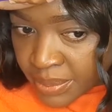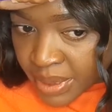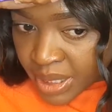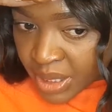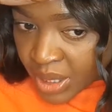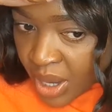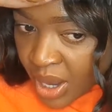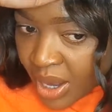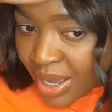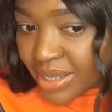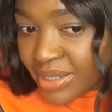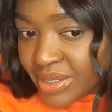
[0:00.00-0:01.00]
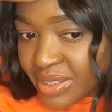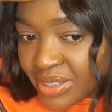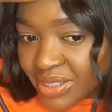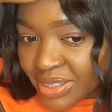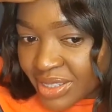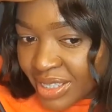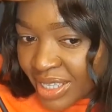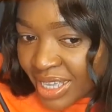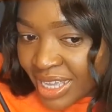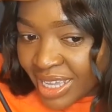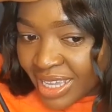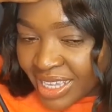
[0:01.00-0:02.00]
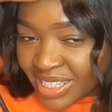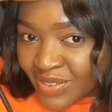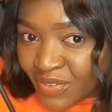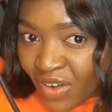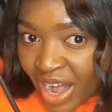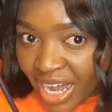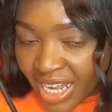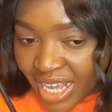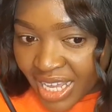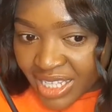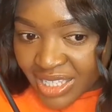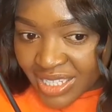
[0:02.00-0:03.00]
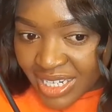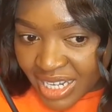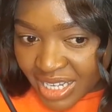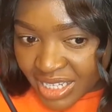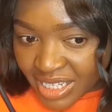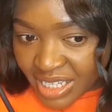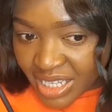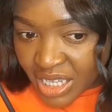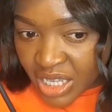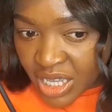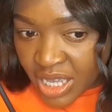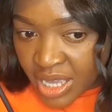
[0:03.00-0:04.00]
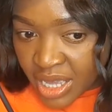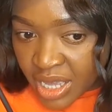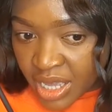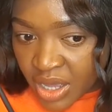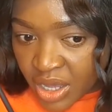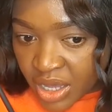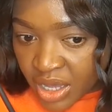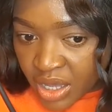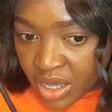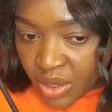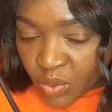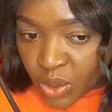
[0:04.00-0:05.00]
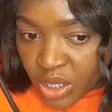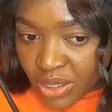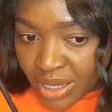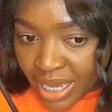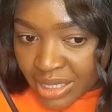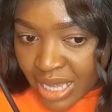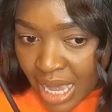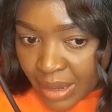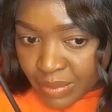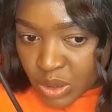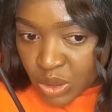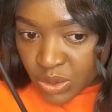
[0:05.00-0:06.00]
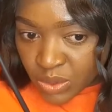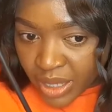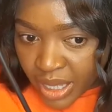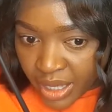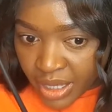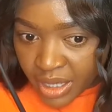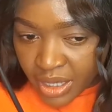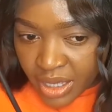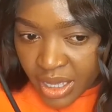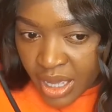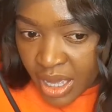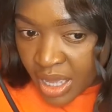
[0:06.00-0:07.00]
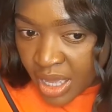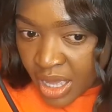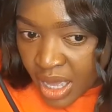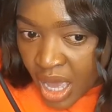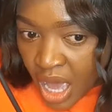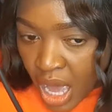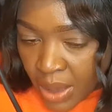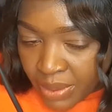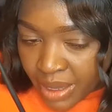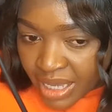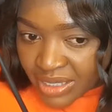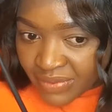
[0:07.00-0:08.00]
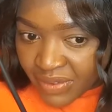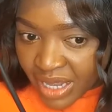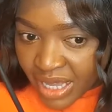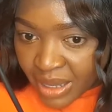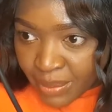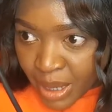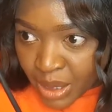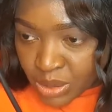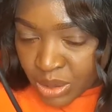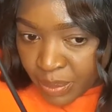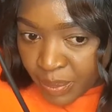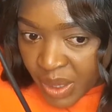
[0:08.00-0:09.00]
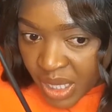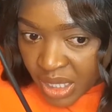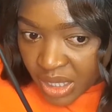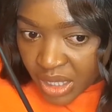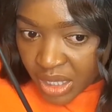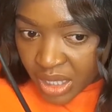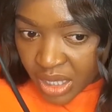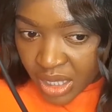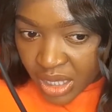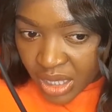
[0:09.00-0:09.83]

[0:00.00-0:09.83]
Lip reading: But yeah, it's Friday today. And what are you guys up to, hey? How are you guys feeling about the peak